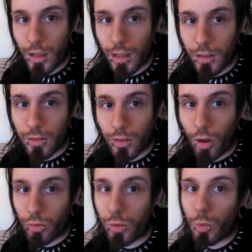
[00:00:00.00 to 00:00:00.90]
is
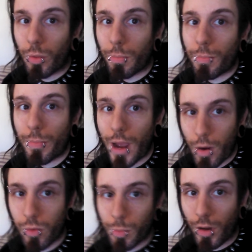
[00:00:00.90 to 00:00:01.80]
also the
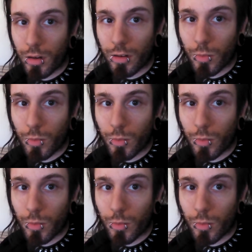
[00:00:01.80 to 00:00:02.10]
pound button,